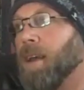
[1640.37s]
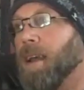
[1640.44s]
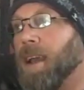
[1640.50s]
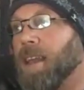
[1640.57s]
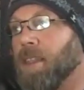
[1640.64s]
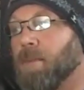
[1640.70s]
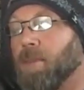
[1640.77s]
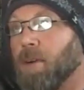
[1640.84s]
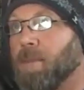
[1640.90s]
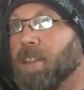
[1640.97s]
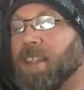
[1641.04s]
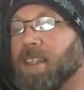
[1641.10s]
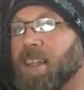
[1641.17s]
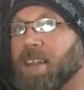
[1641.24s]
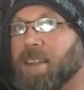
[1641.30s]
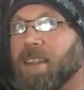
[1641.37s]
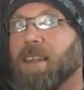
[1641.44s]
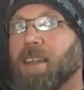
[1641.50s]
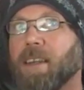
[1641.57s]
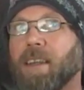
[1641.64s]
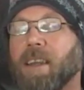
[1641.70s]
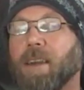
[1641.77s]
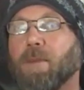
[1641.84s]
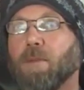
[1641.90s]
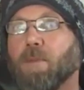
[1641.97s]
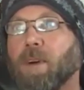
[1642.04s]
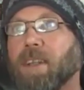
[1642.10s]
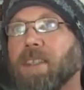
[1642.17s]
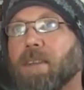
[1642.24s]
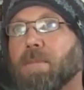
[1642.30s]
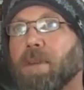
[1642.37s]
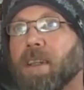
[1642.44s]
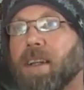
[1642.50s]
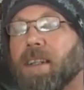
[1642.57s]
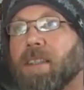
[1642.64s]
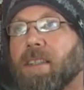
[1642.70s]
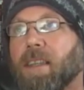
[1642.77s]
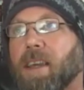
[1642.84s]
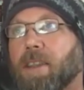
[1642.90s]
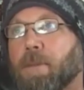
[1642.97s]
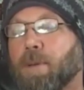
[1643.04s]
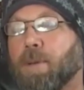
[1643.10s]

And the moments they didn't, it wasn't because the other